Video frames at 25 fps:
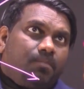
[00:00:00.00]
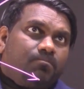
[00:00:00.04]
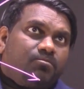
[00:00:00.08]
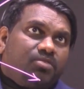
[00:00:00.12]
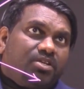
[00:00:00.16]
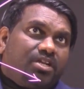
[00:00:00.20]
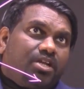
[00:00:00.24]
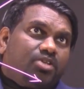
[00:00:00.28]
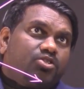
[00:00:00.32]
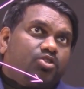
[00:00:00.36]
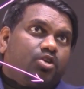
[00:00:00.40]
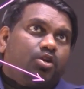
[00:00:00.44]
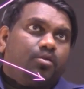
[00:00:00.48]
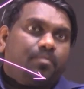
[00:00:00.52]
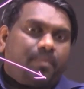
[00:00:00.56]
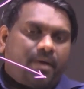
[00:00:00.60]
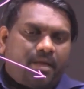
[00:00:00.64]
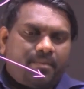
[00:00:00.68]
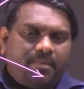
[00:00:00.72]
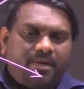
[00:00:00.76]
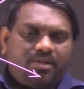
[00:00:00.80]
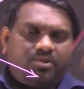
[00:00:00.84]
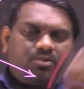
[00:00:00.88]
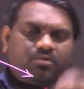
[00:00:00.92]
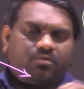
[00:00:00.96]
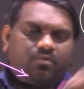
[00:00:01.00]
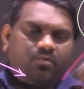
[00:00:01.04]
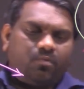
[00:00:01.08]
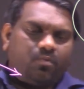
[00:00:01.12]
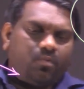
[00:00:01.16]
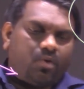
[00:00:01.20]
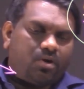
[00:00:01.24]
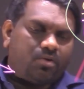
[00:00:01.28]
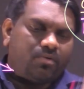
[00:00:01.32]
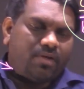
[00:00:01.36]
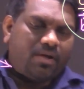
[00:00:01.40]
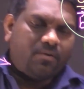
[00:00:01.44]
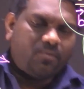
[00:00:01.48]
theta is equal to pi by 2.
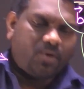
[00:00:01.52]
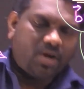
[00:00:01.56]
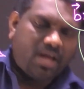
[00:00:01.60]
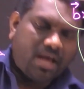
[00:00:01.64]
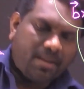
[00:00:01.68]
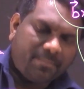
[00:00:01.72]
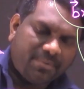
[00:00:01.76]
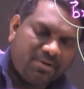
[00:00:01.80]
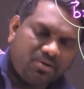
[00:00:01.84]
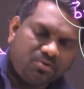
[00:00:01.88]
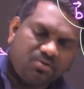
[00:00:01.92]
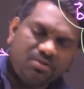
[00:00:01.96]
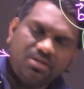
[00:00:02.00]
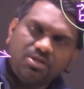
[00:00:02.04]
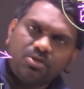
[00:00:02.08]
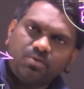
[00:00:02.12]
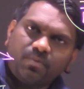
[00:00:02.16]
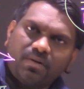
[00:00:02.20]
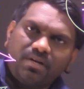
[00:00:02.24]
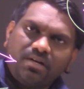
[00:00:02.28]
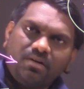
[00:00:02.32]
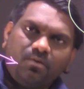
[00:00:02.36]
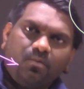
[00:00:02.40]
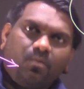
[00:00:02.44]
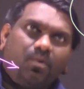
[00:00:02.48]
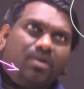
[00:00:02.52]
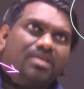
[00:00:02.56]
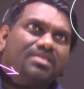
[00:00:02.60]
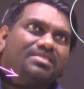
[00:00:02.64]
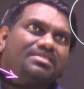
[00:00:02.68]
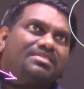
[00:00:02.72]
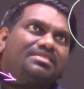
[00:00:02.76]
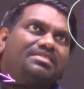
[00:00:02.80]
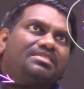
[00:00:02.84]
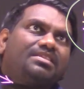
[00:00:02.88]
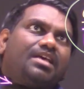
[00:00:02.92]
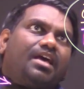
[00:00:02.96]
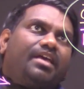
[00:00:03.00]
What happened to this one? What is
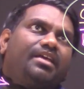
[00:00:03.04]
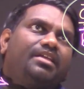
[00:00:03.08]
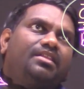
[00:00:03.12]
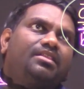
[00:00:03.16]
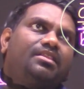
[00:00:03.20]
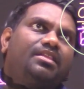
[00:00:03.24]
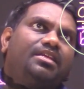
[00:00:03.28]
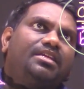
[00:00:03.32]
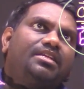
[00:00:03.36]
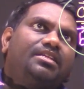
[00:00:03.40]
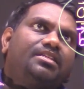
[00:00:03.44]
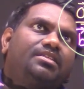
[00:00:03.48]
sin